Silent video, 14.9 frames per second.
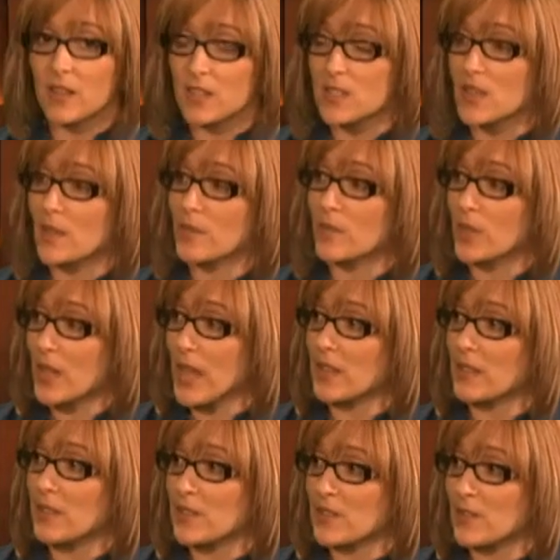Let's not
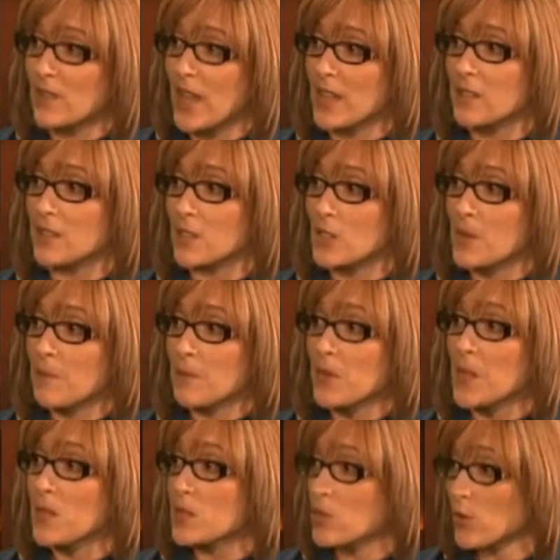forget this advantage.
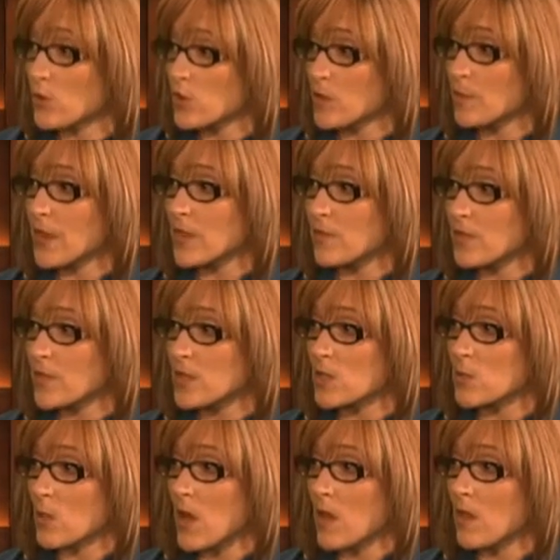Social benefits
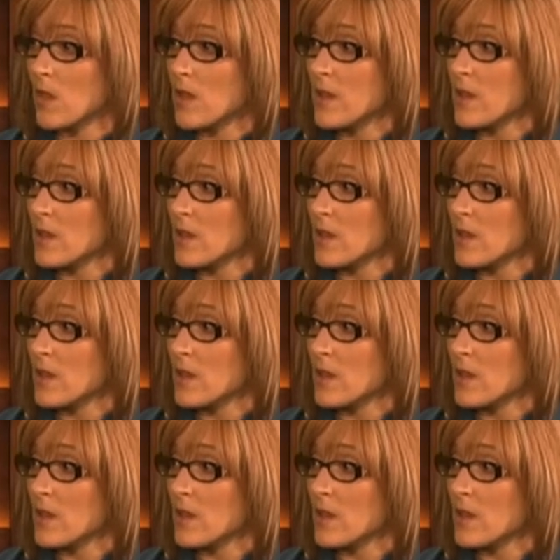as well.